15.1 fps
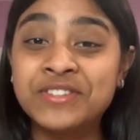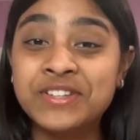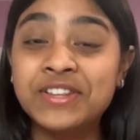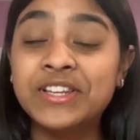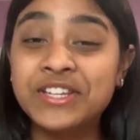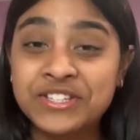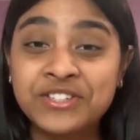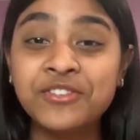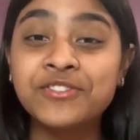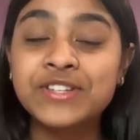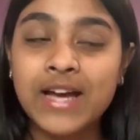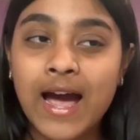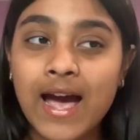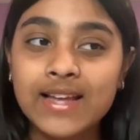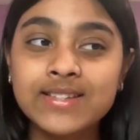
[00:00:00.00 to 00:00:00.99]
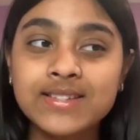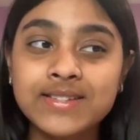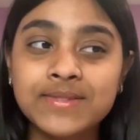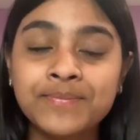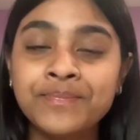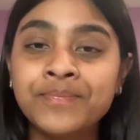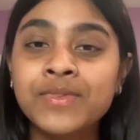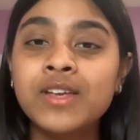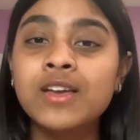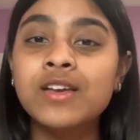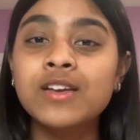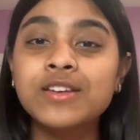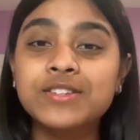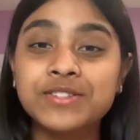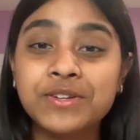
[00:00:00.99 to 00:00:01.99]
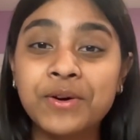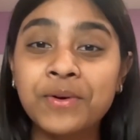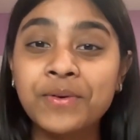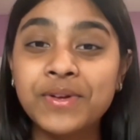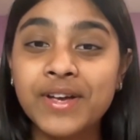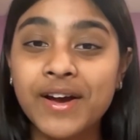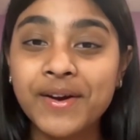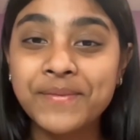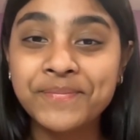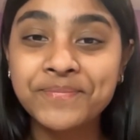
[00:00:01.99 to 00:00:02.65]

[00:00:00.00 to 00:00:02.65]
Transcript: list of tasks. So yeah.